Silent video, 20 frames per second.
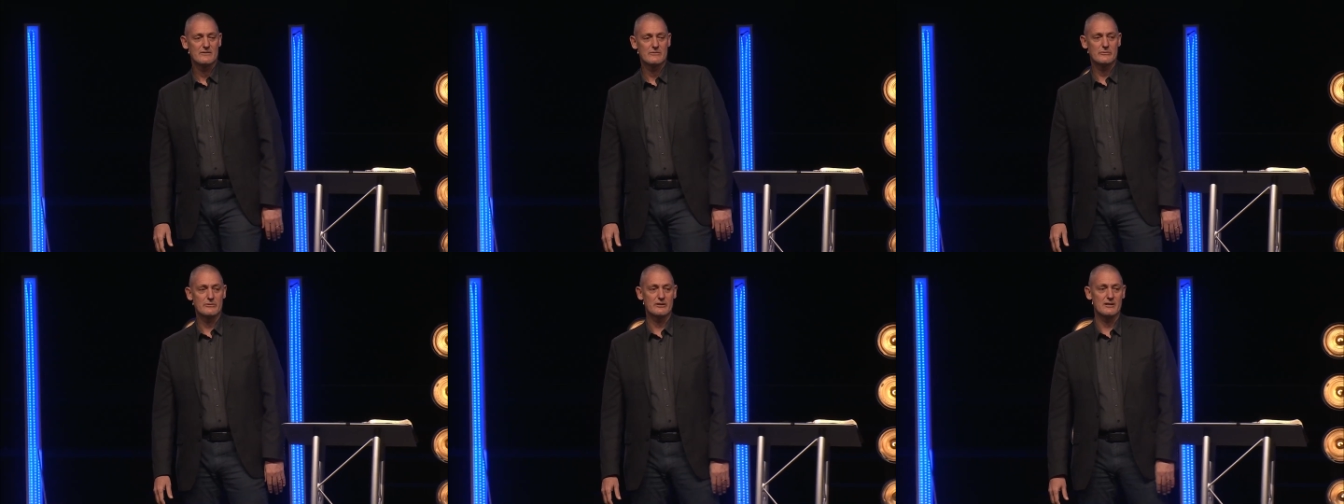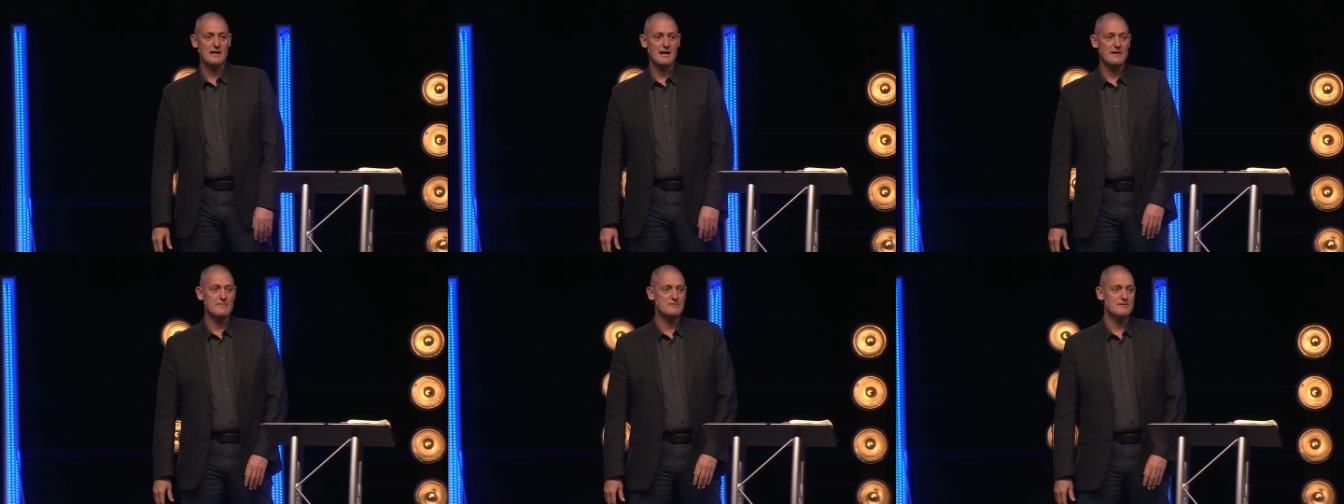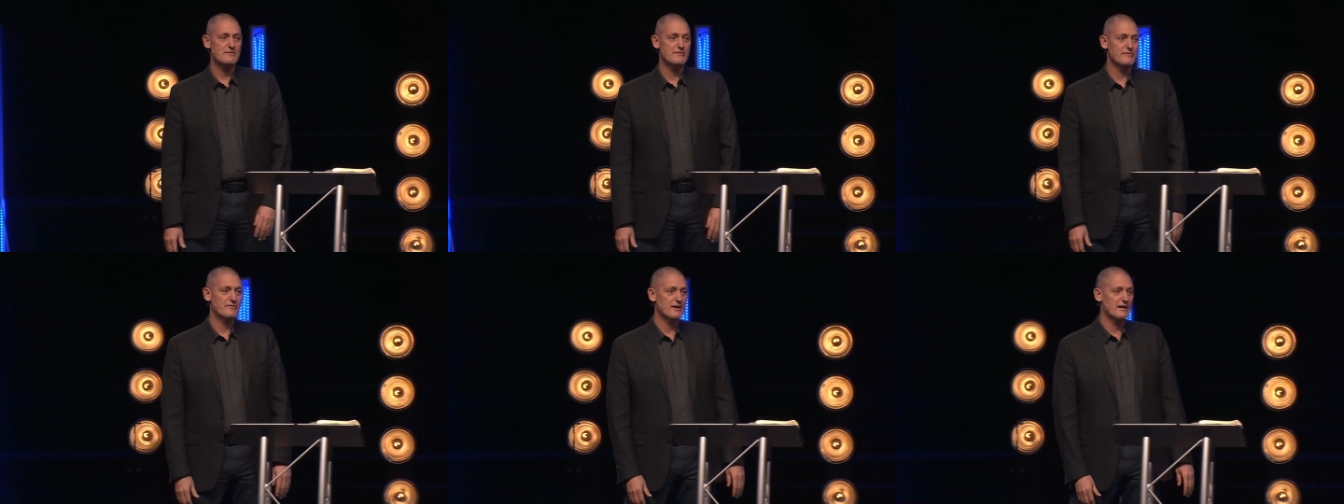We're going to have
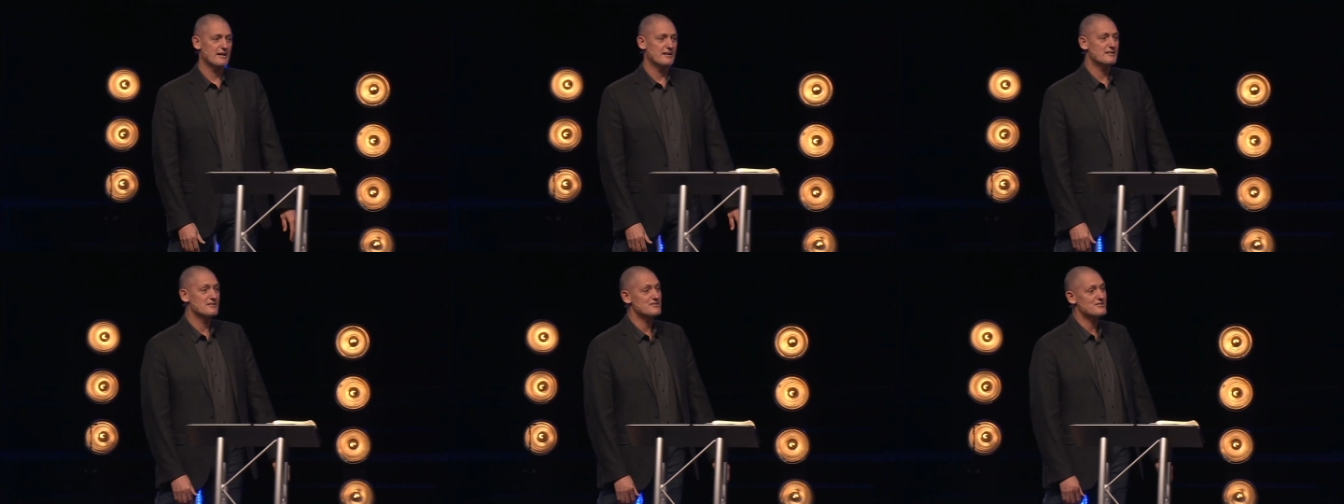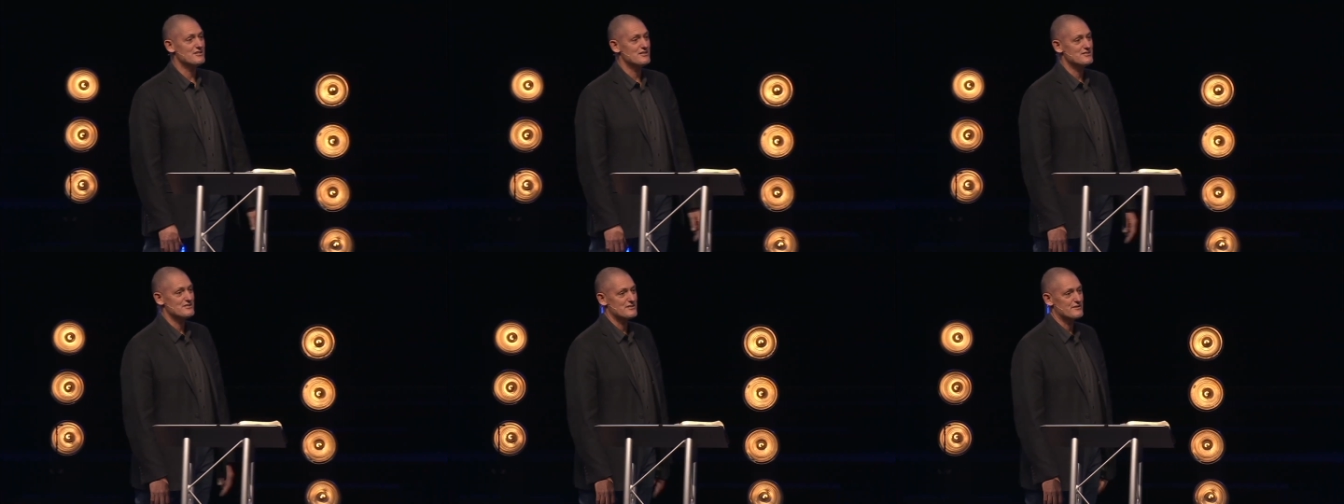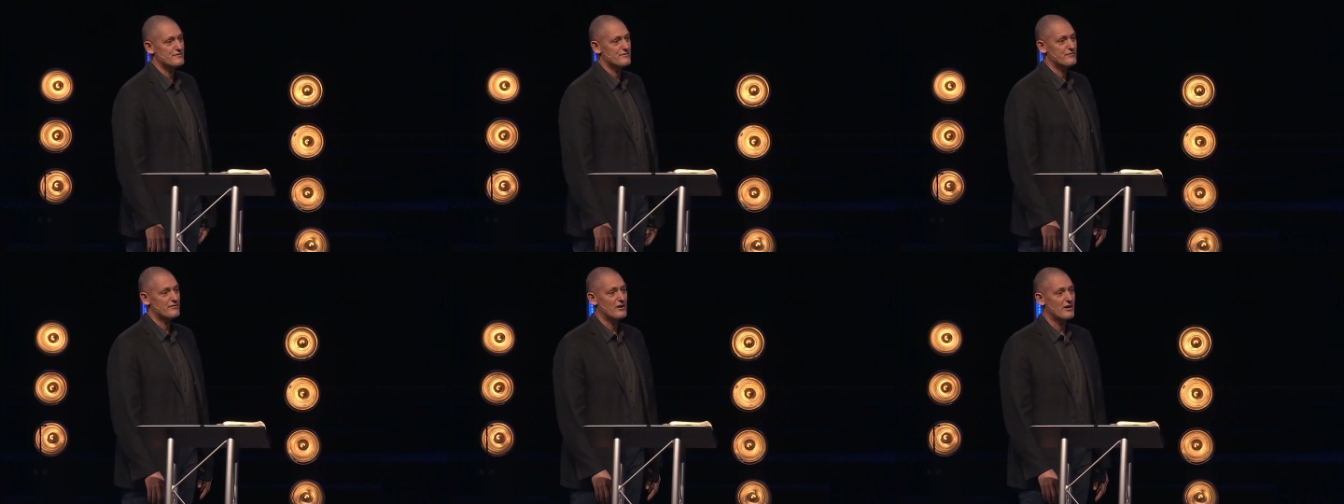to fight as
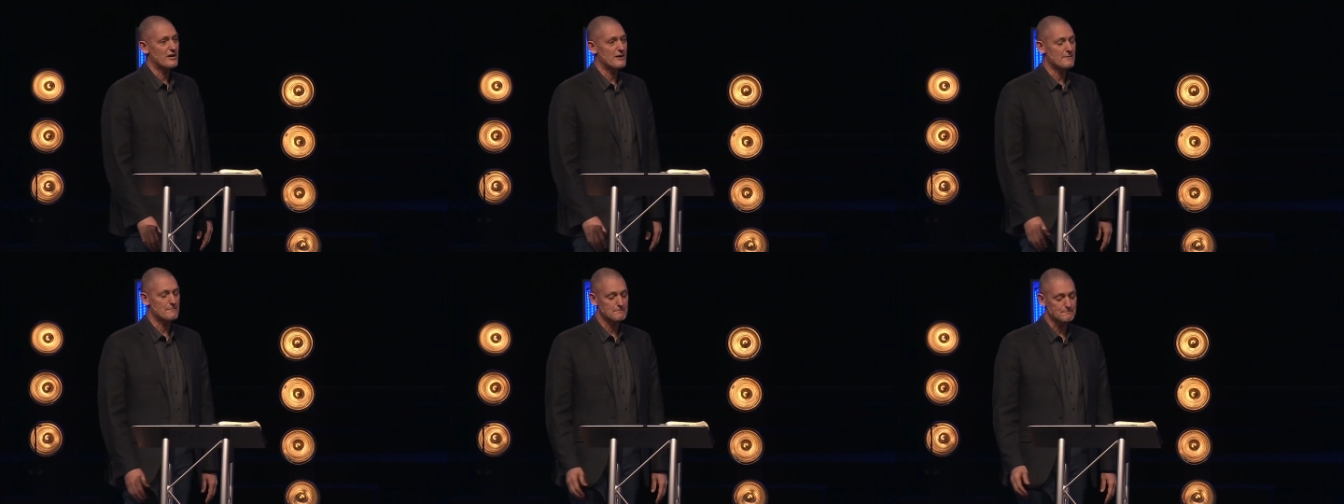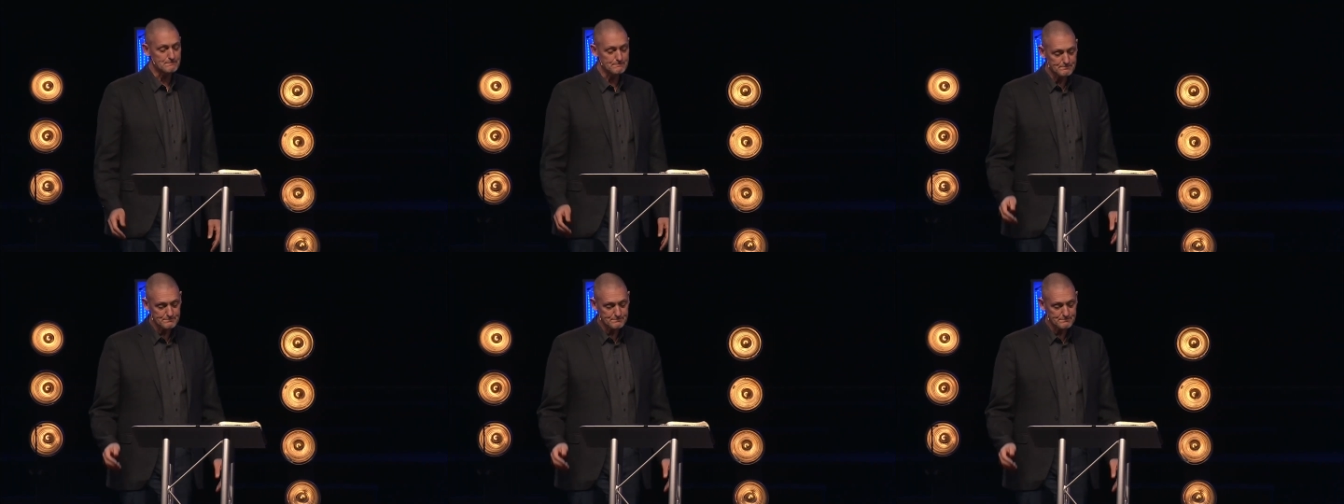Jesus fought.